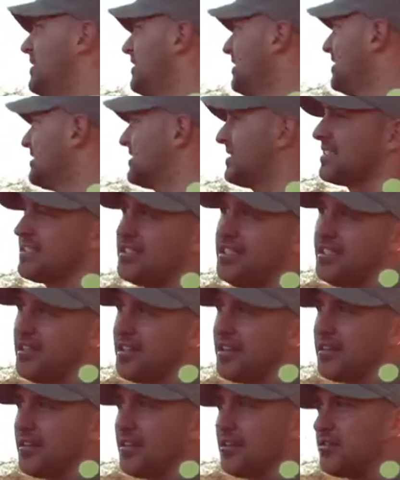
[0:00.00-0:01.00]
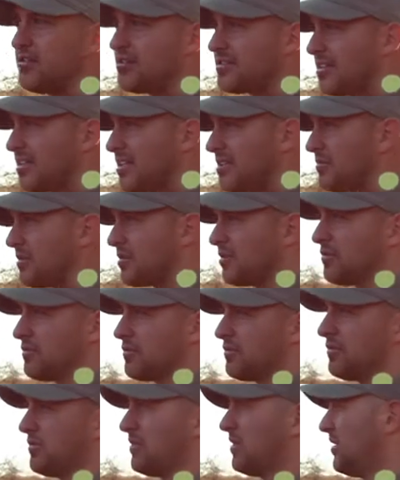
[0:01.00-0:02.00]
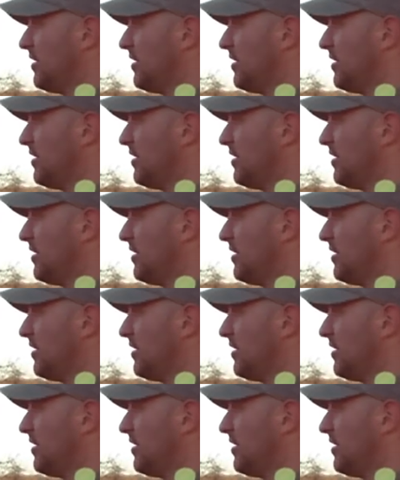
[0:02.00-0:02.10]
Yes, I sneak here. They'll use any bit of,